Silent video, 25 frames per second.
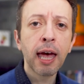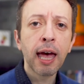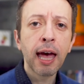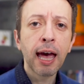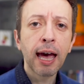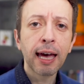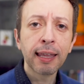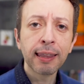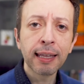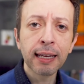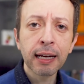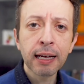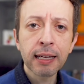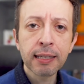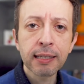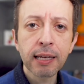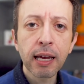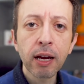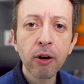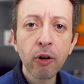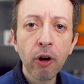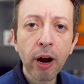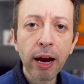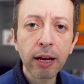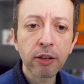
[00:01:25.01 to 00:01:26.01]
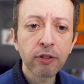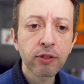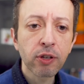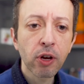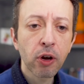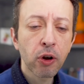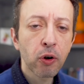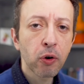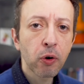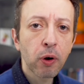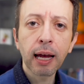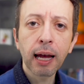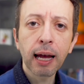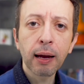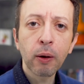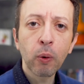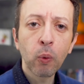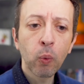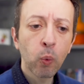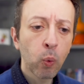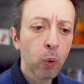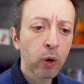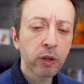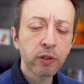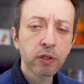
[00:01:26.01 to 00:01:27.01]
And then I say, all right, so
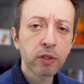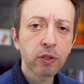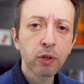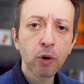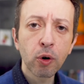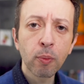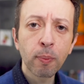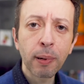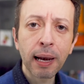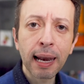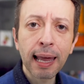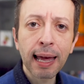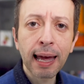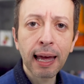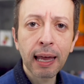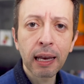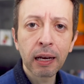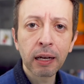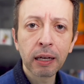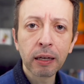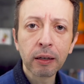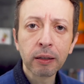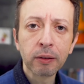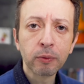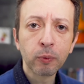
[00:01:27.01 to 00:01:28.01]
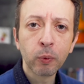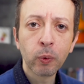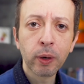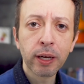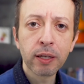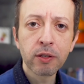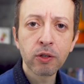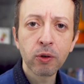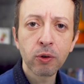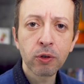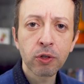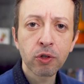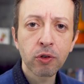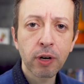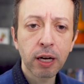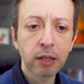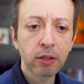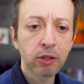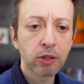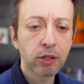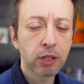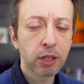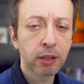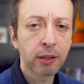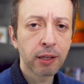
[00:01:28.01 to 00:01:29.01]
what's your plan? Where's your
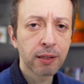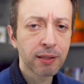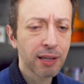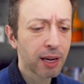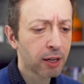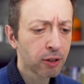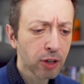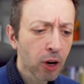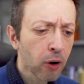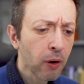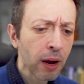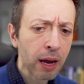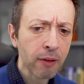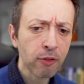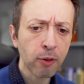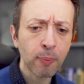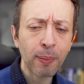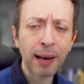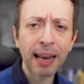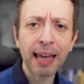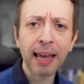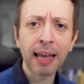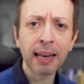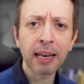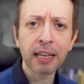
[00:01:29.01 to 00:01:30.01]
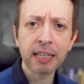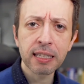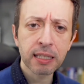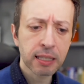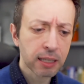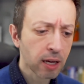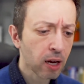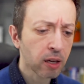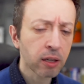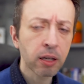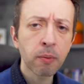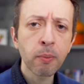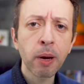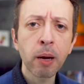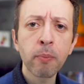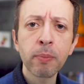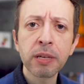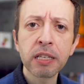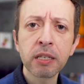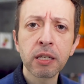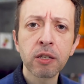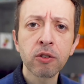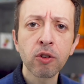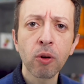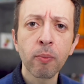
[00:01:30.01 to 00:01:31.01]
strategy? And they say, I don't have a plan. I started my
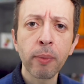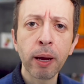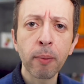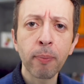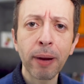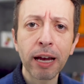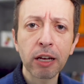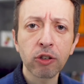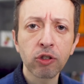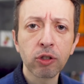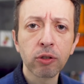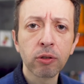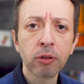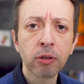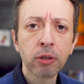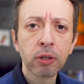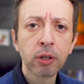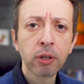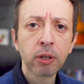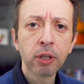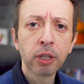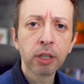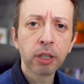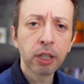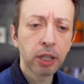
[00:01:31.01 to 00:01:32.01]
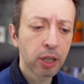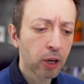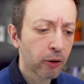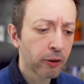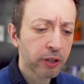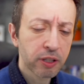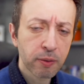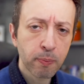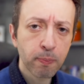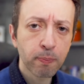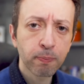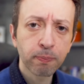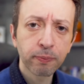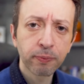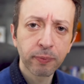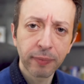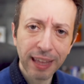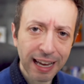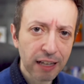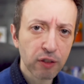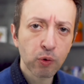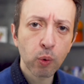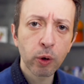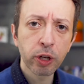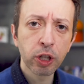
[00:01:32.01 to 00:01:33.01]
business on my passion. You know, it's
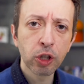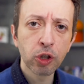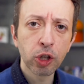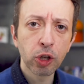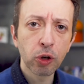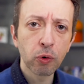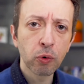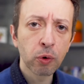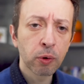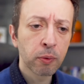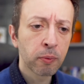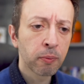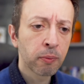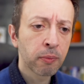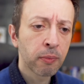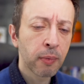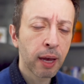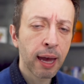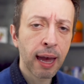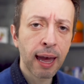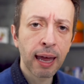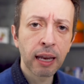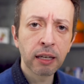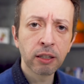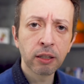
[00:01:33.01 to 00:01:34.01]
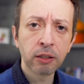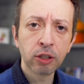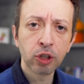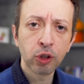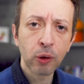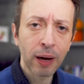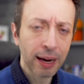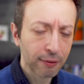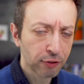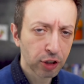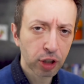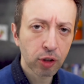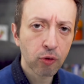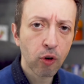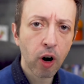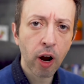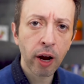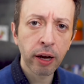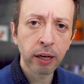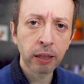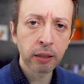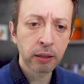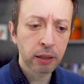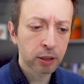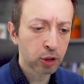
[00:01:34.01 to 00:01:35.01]
that's what you do. And you have to
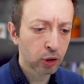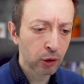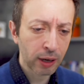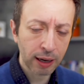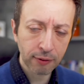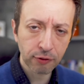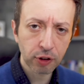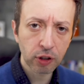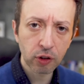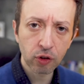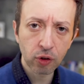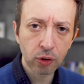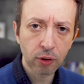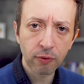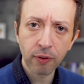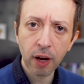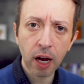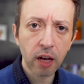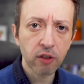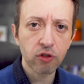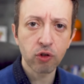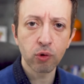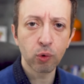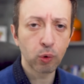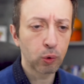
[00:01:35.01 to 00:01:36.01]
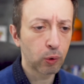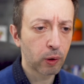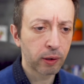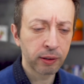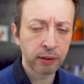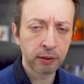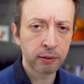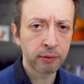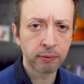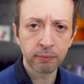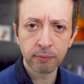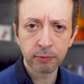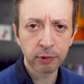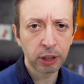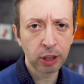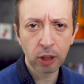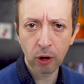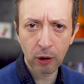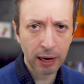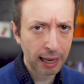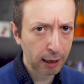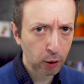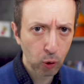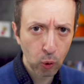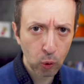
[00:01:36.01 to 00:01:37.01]
grind and you have to sort of hustle and, you know,
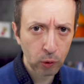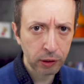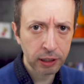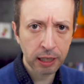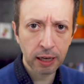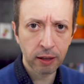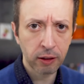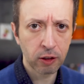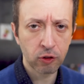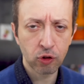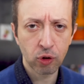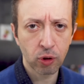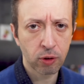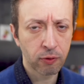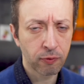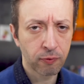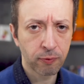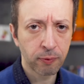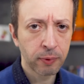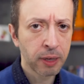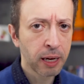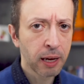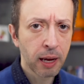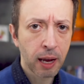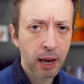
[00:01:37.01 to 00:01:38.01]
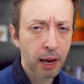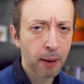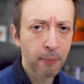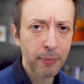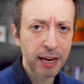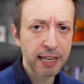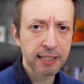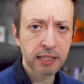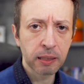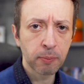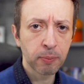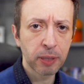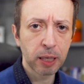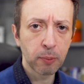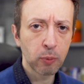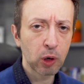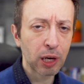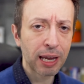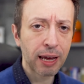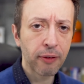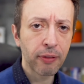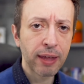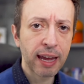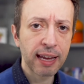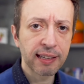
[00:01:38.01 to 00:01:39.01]
like all the other sort of amazing people
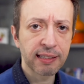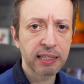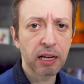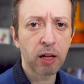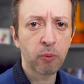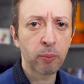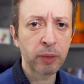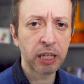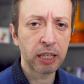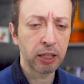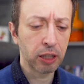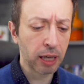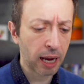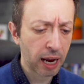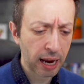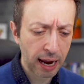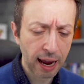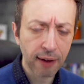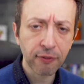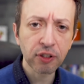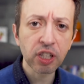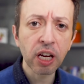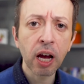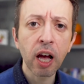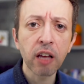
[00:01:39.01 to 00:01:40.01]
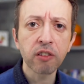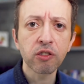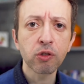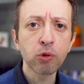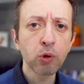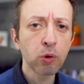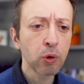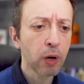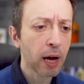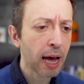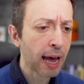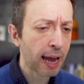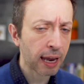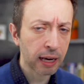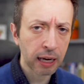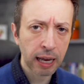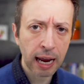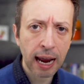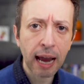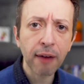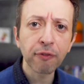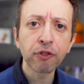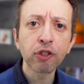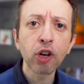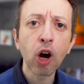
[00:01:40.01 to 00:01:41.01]
out there tell me, I have to hustle and I
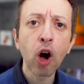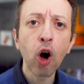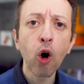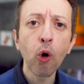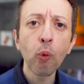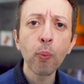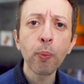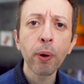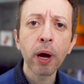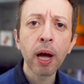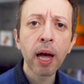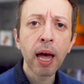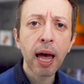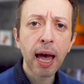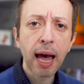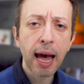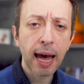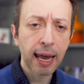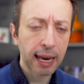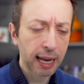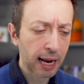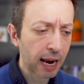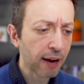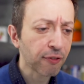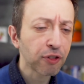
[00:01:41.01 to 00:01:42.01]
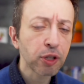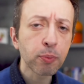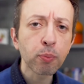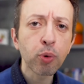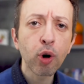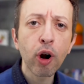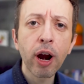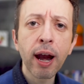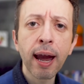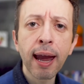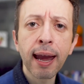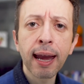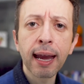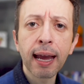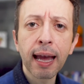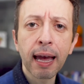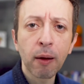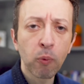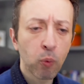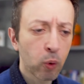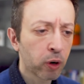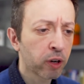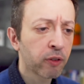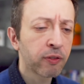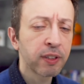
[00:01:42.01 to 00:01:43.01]
have to hope and I have to pray and
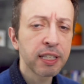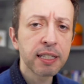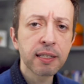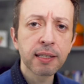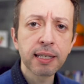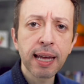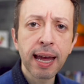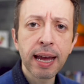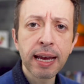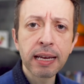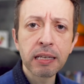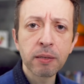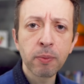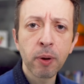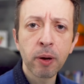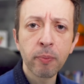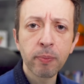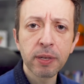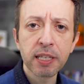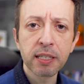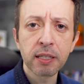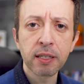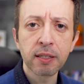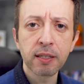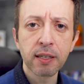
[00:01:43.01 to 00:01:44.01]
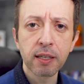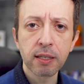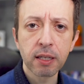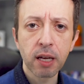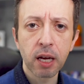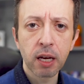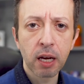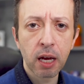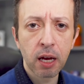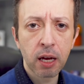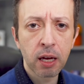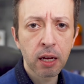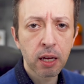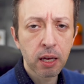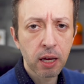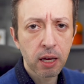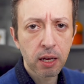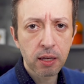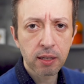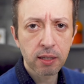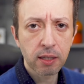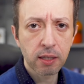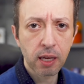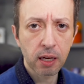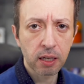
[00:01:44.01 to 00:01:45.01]
one of these days my business is gonna
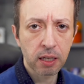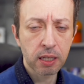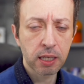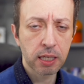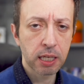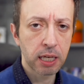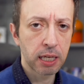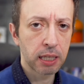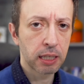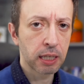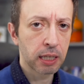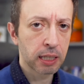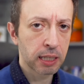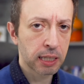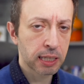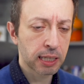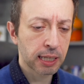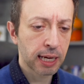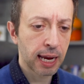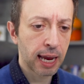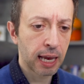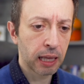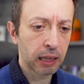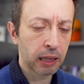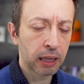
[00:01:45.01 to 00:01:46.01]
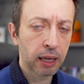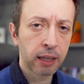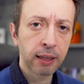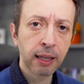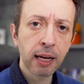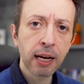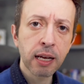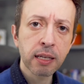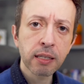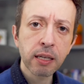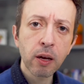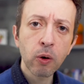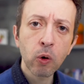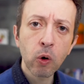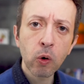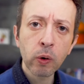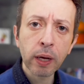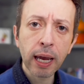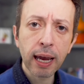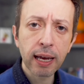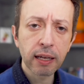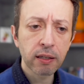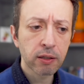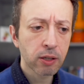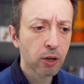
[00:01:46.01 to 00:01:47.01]
succeed and scale. And then I say, well,
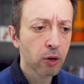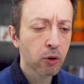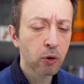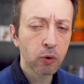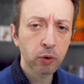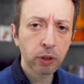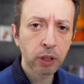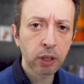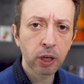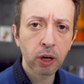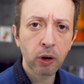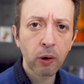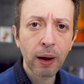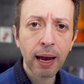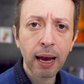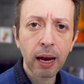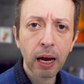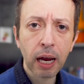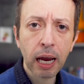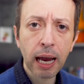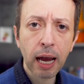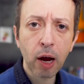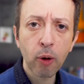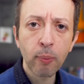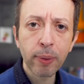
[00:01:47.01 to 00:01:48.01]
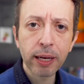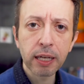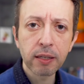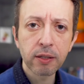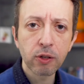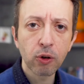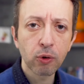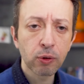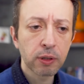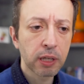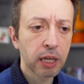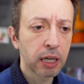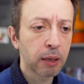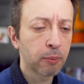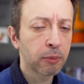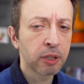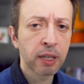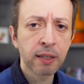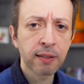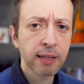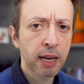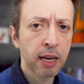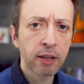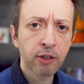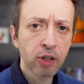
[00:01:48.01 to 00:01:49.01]
okay, so, you know, how, how big's your team? And they
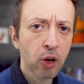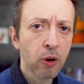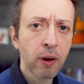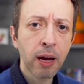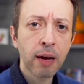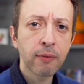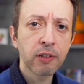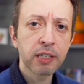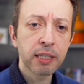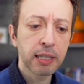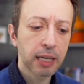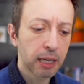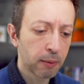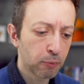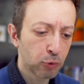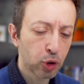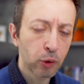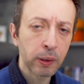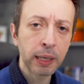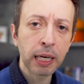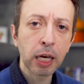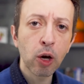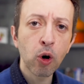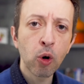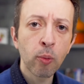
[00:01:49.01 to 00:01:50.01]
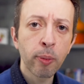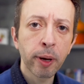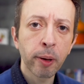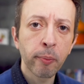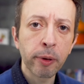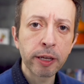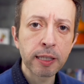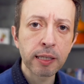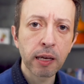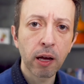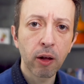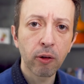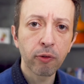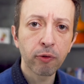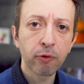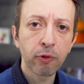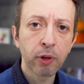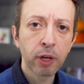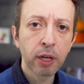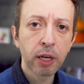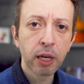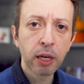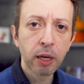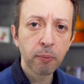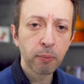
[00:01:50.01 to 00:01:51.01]
say, don't have a team, doing it all by myself
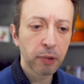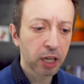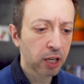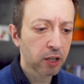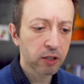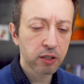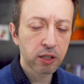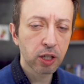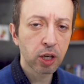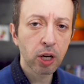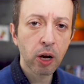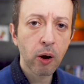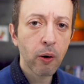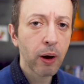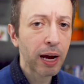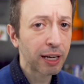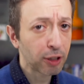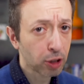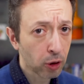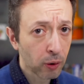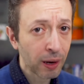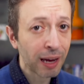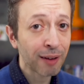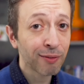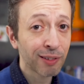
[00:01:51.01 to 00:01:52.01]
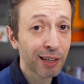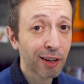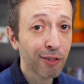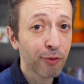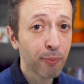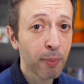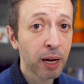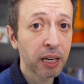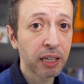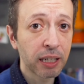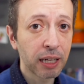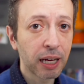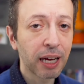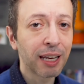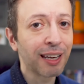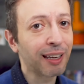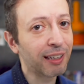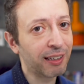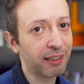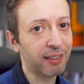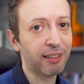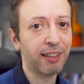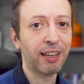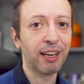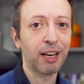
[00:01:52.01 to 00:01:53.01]
because, you know, I don't have enough money. And
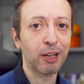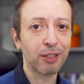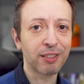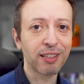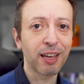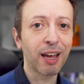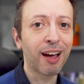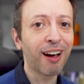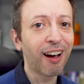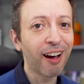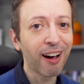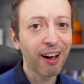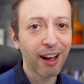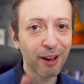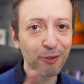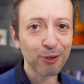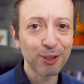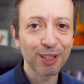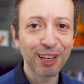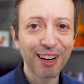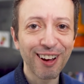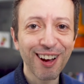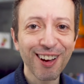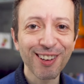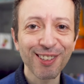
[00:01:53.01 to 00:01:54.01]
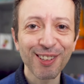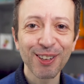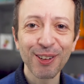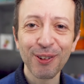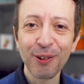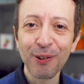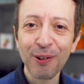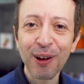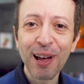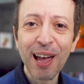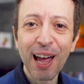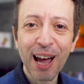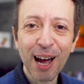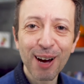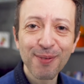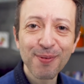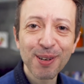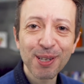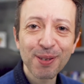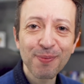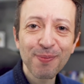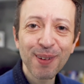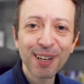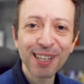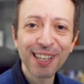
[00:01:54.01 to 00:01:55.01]
then I say, ha, I was gonna ask you, how
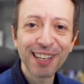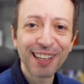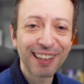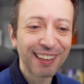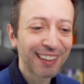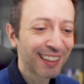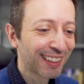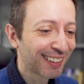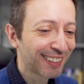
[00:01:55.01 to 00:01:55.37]
much money?